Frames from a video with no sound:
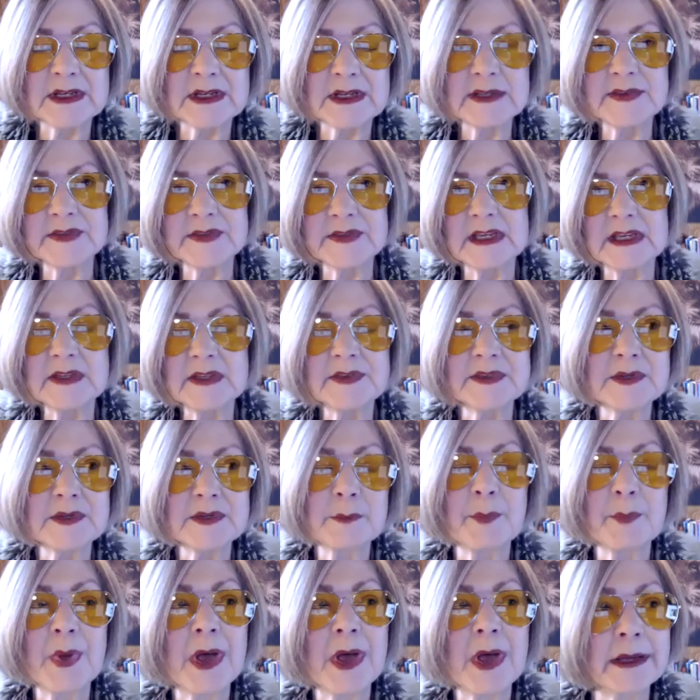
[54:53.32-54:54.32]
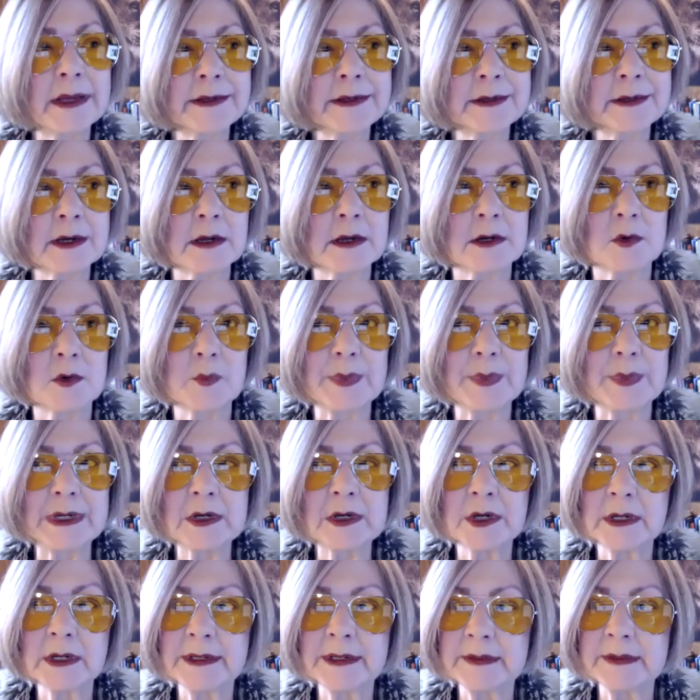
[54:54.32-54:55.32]
it's it's simpatico
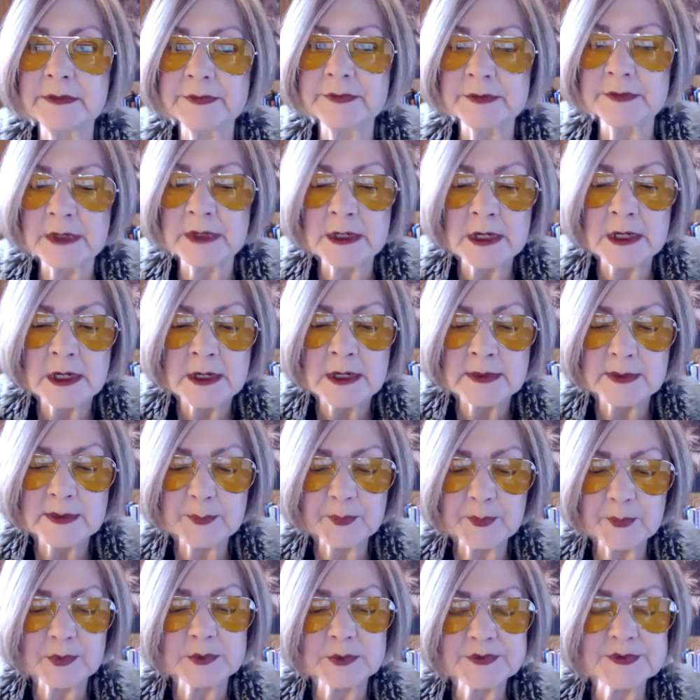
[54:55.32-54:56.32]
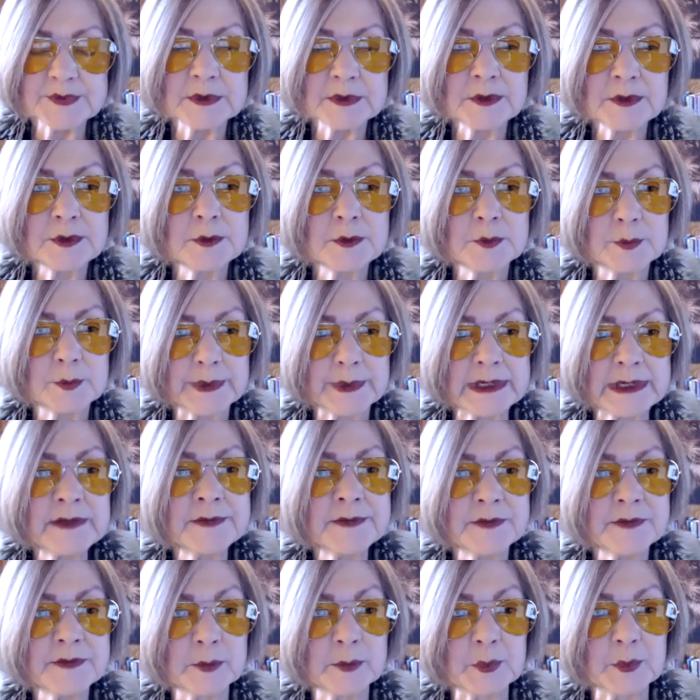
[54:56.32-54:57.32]
because the person who reads
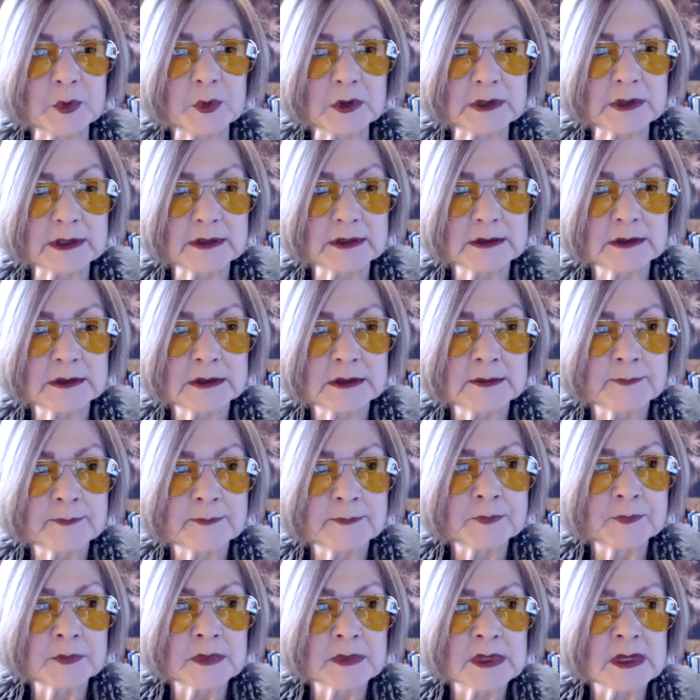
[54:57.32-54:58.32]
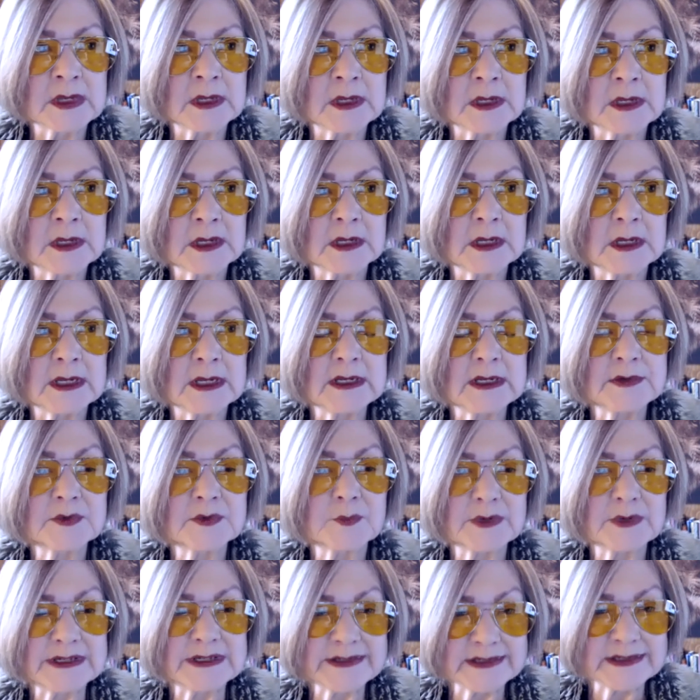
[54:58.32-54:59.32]
the book is
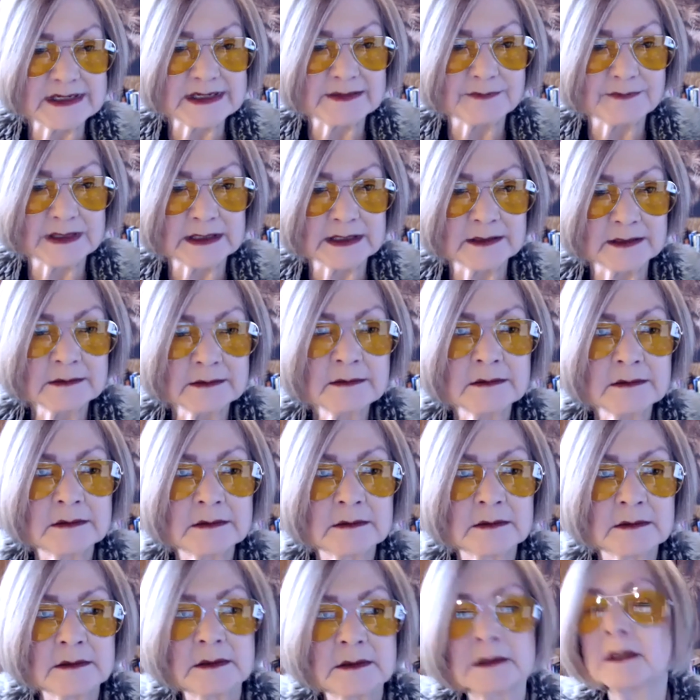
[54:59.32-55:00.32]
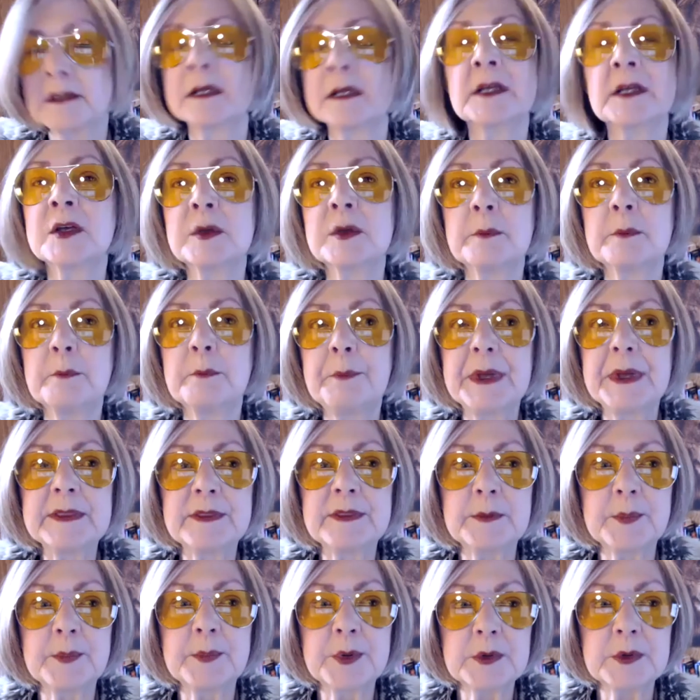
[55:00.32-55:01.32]
receiving but the
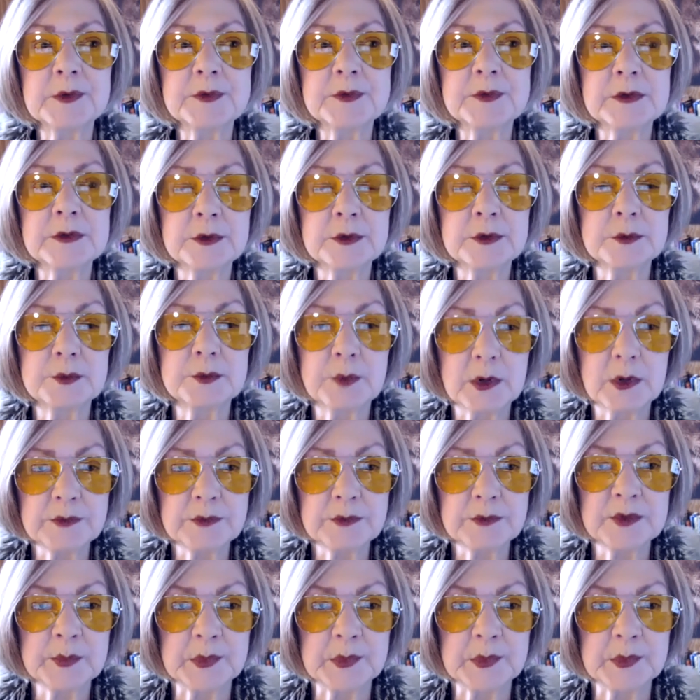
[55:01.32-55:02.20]
person who wrote the